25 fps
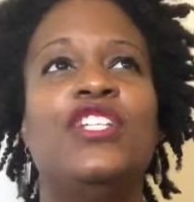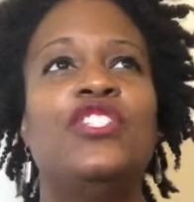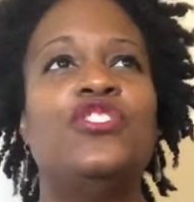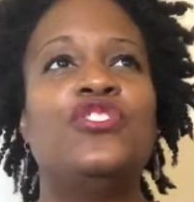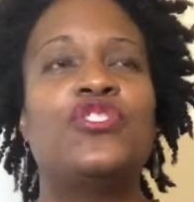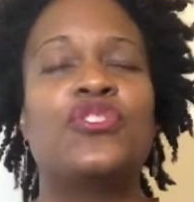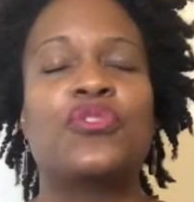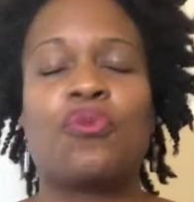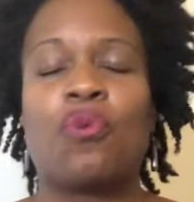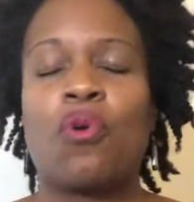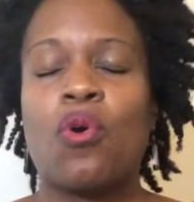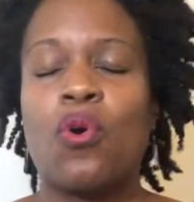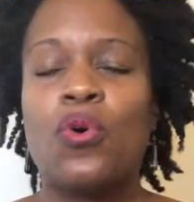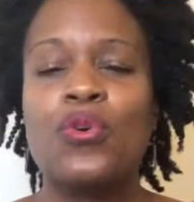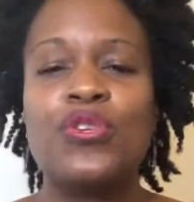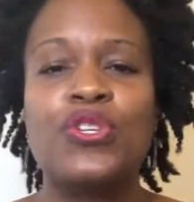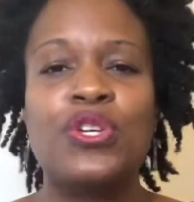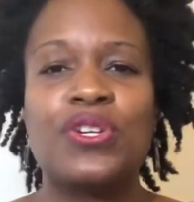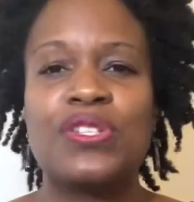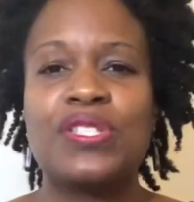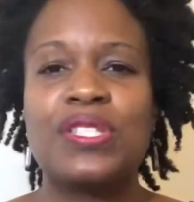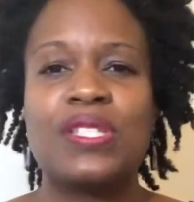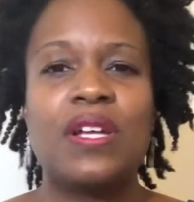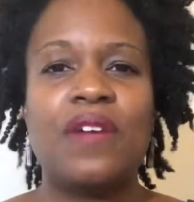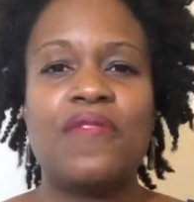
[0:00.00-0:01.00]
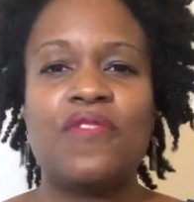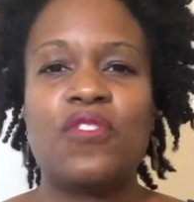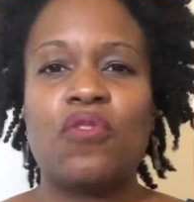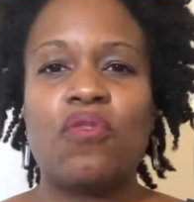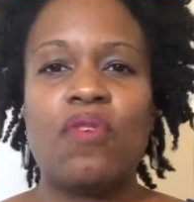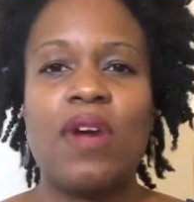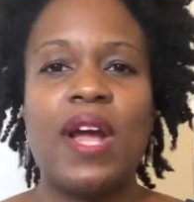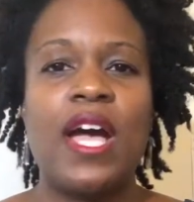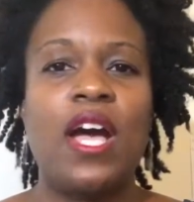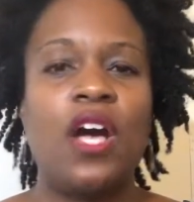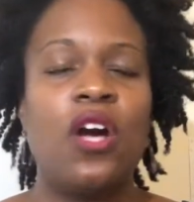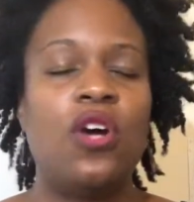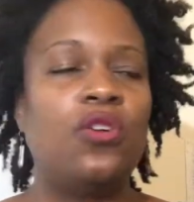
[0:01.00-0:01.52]
throw your stuff
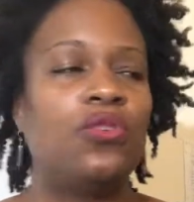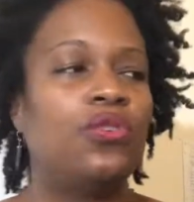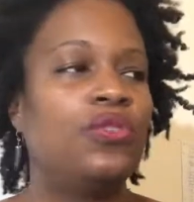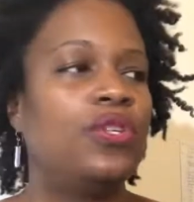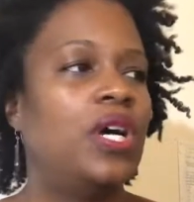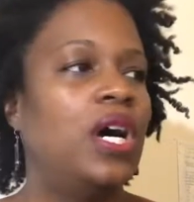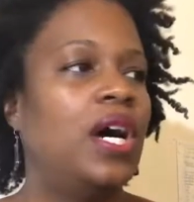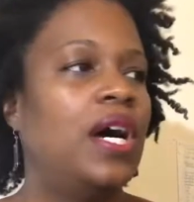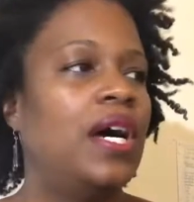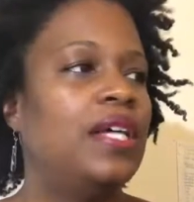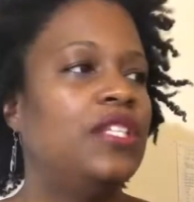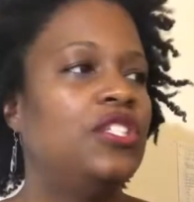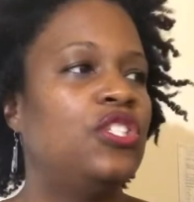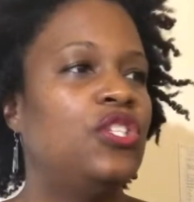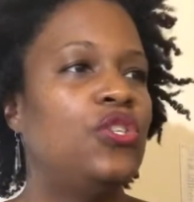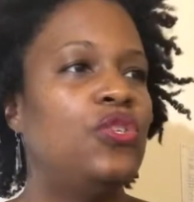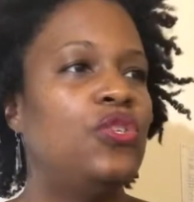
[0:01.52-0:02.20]
around? Do